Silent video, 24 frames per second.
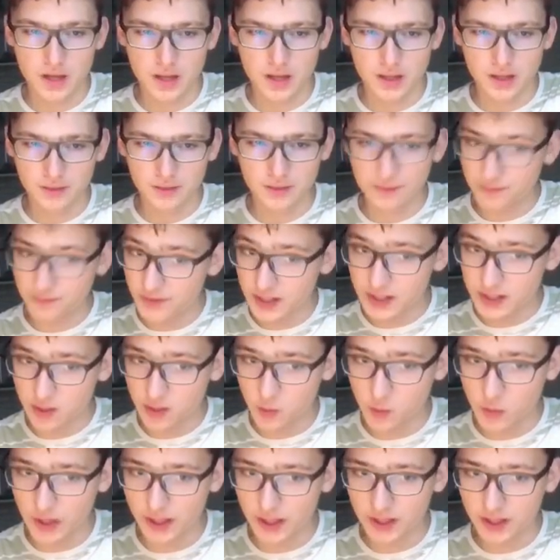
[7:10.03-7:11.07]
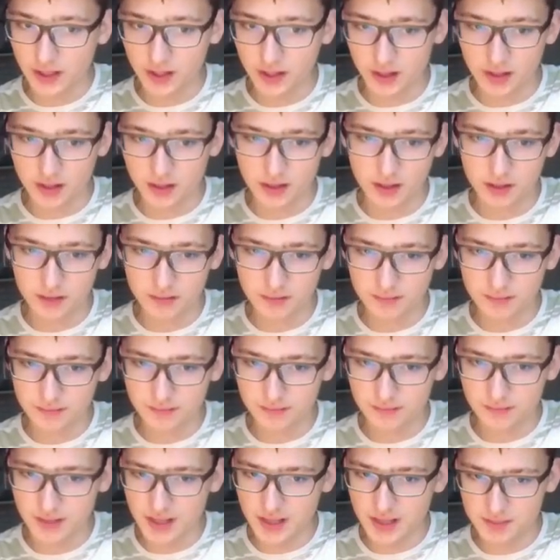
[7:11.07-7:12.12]
This queen here
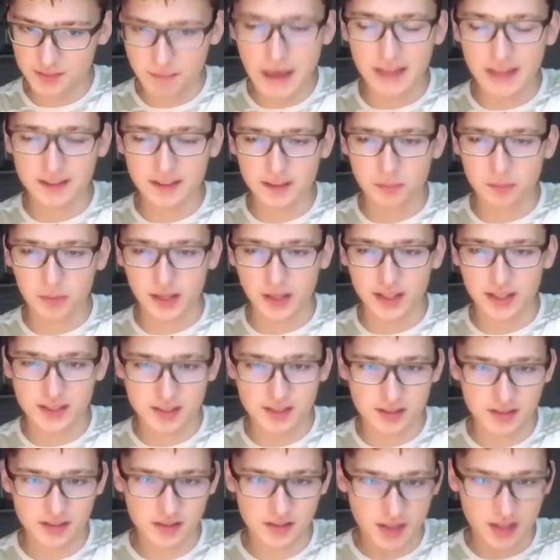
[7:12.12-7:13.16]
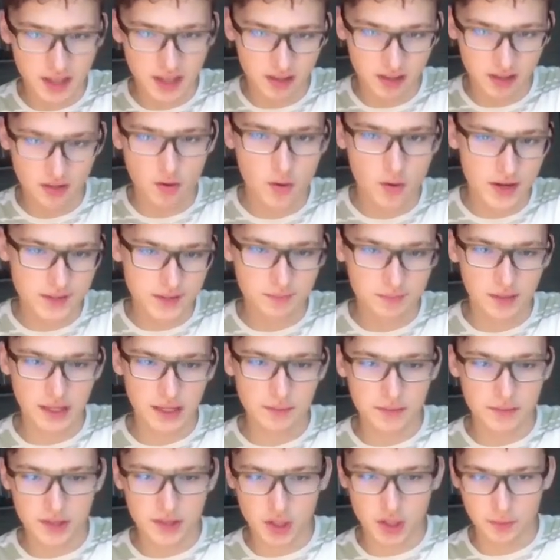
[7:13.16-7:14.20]
is badly placed, because you can always play
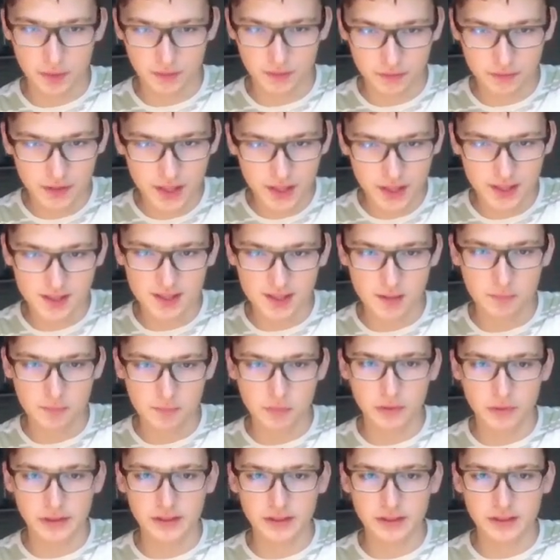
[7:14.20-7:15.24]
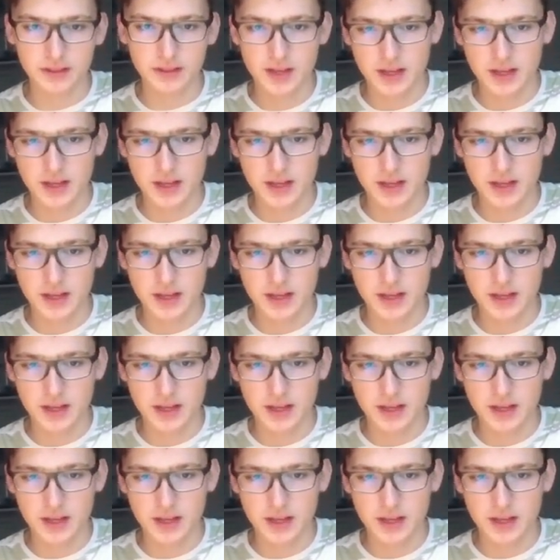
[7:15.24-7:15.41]
bishop e three at some point.